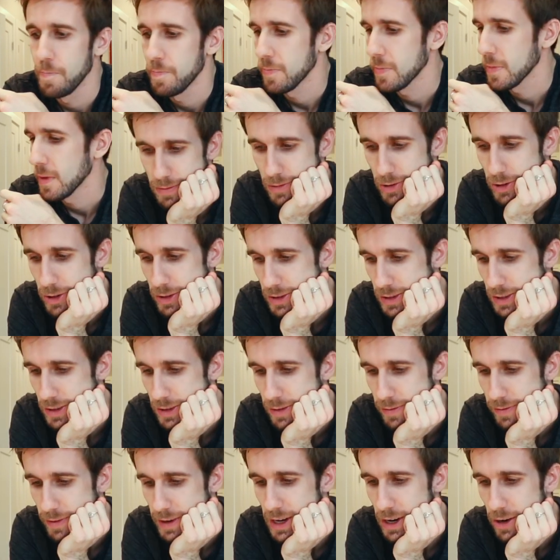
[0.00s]
Word to
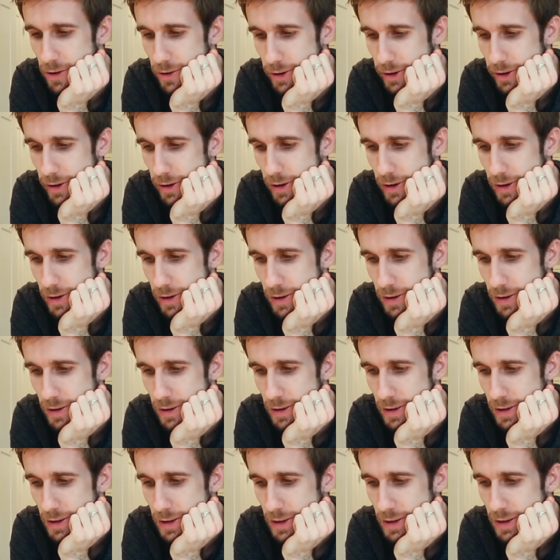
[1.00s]
Devour.
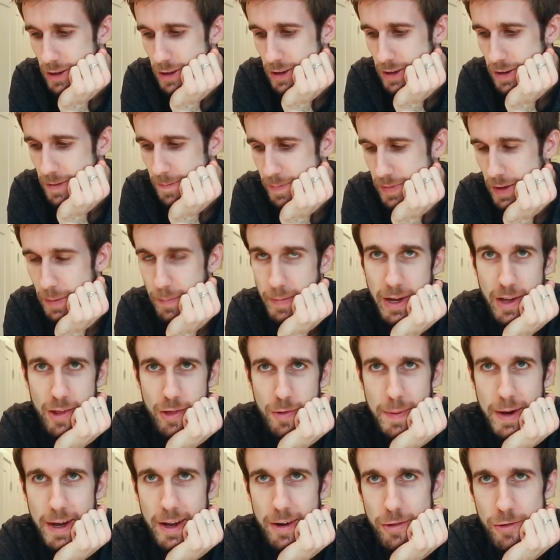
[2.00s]
I'm not
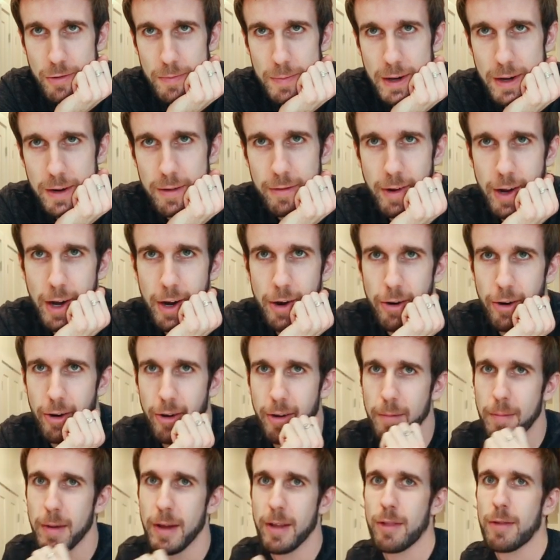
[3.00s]
sponsored by Devour.
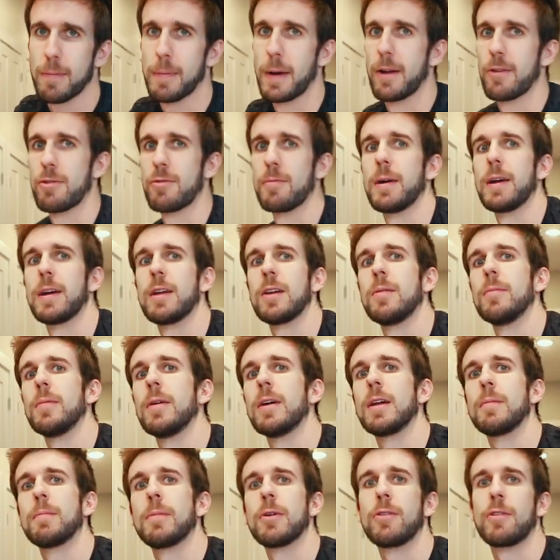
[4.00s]
I'm not sponsored by
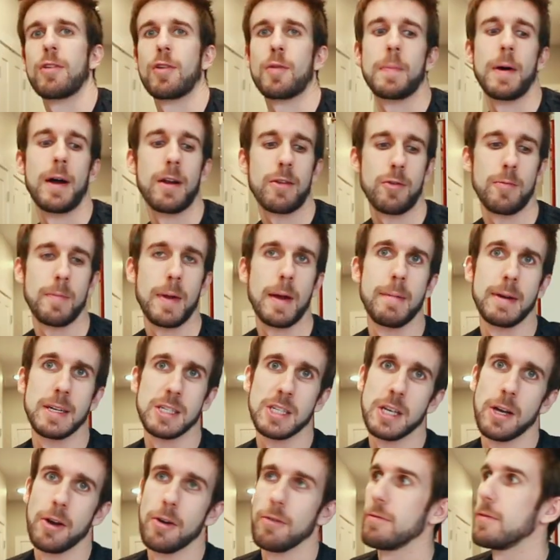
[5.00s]
anybody. I'm barely sponsored by
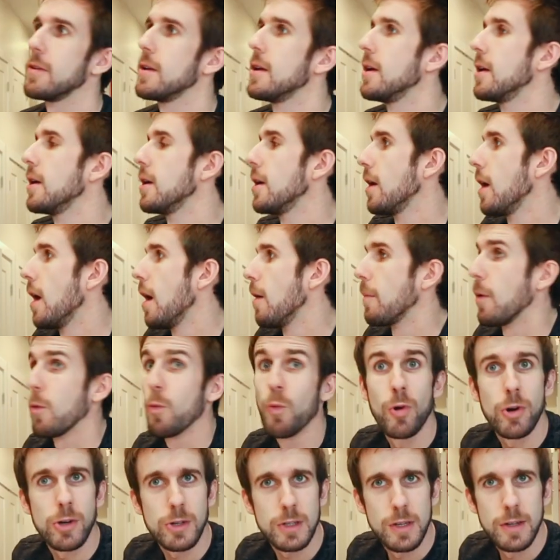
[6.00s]
myself. But
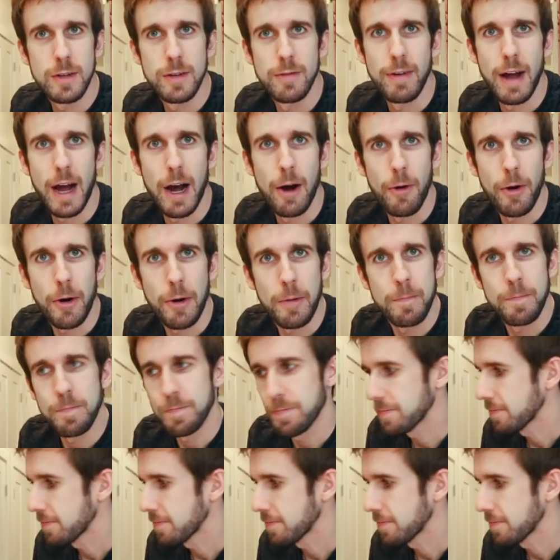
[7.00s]
word to Devour.